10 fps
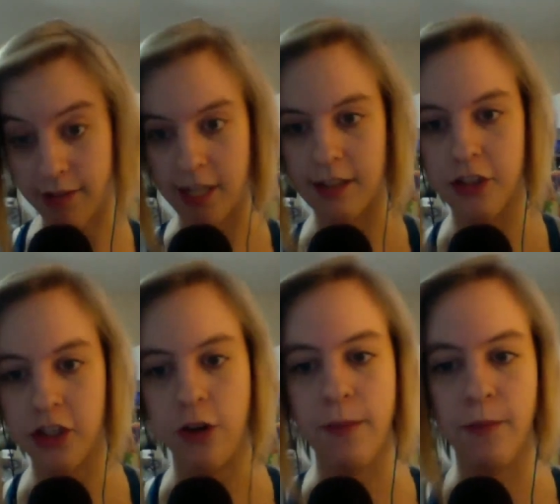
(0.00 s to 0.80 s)
said on this
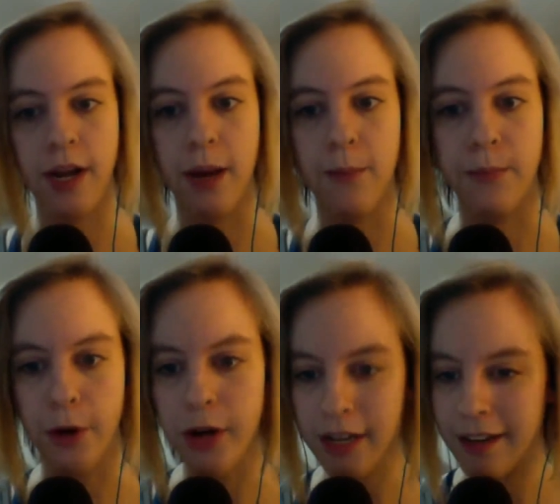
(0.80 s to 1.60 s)
show I'm reading a
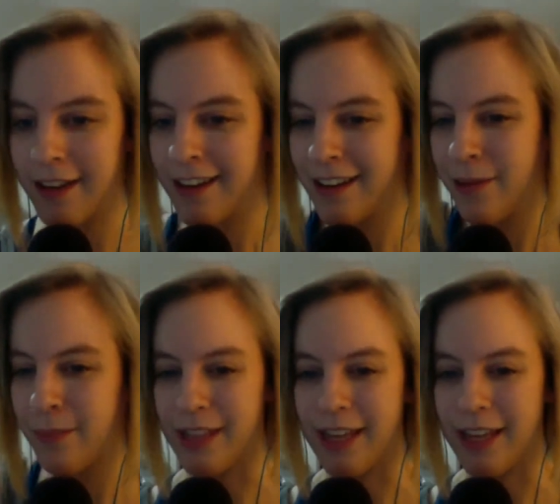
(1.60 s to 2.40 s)
book.
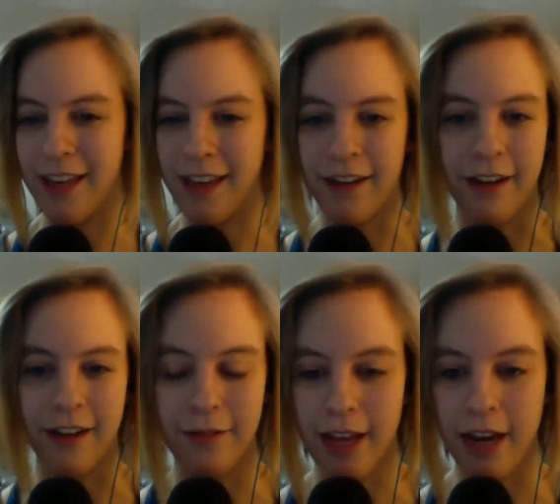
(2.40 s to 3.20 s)
But like I don't
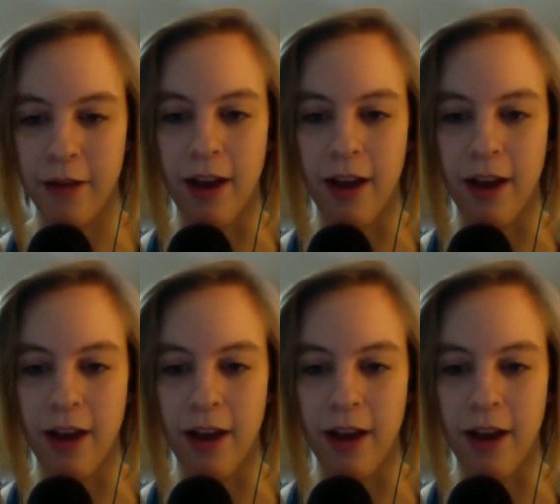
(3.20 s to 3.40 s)
know. Anyway,